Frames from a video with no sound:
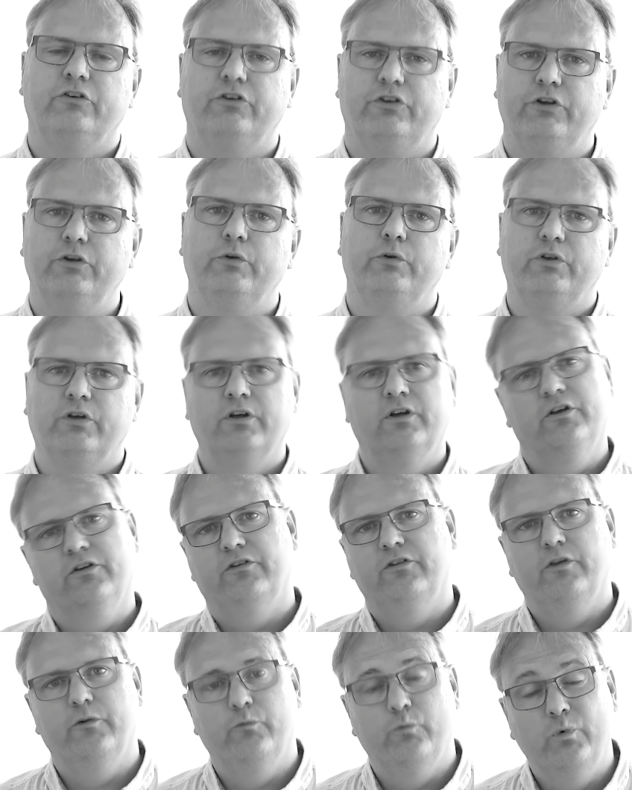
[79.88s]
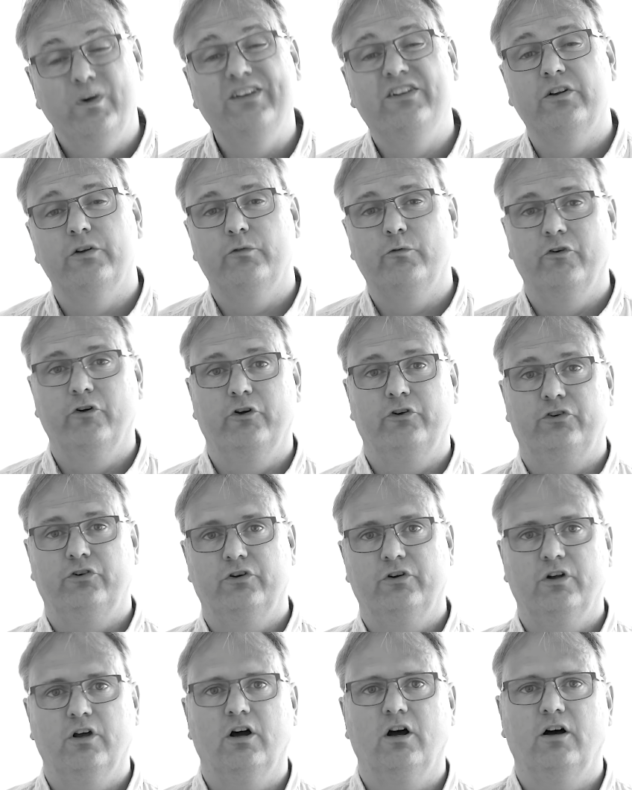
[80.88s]
Qt, the widget
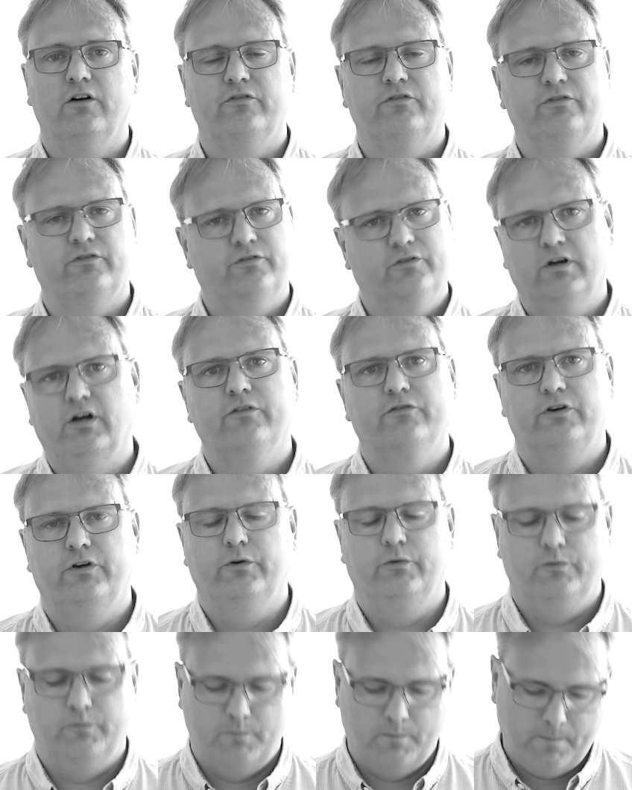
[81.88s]
version of, of Qt.